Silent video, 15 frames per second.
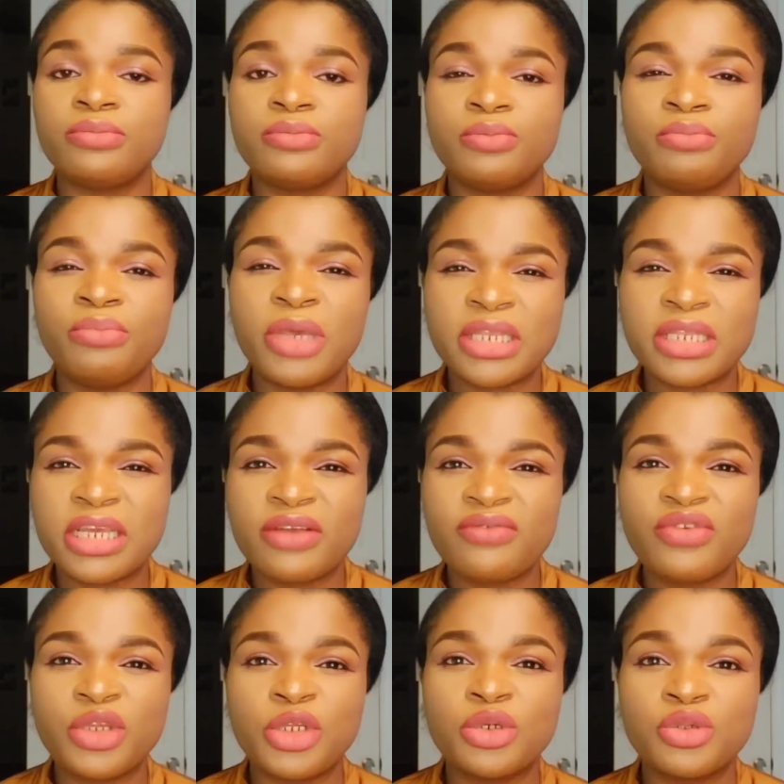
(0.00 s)
made that
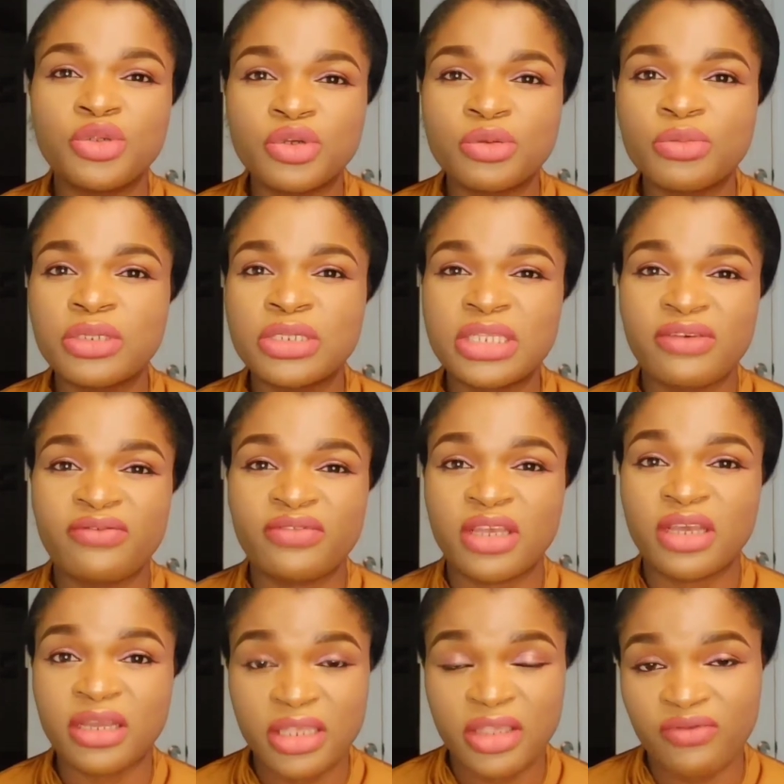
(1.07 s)
video 2 months
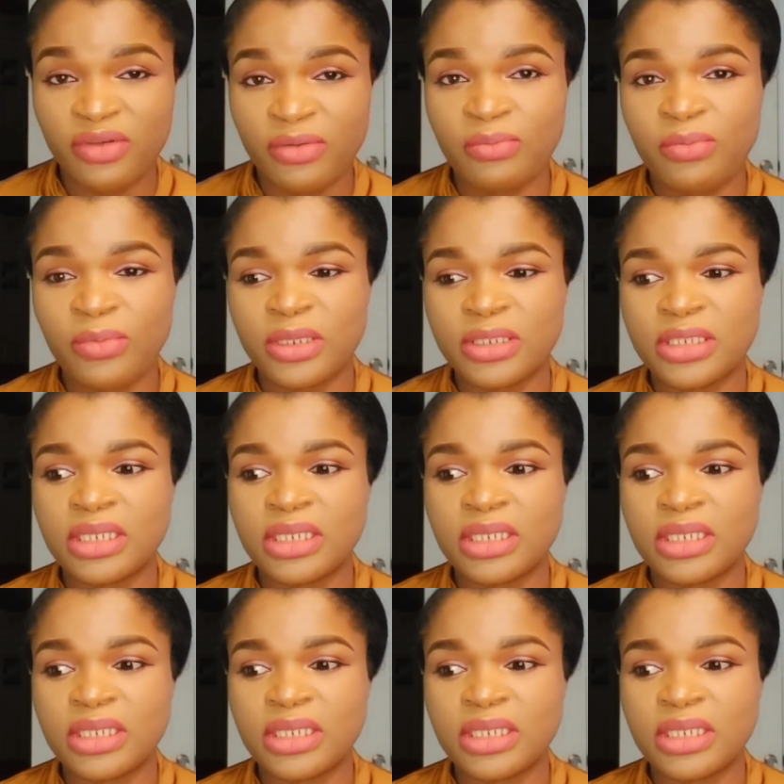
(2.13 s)
after giving birth,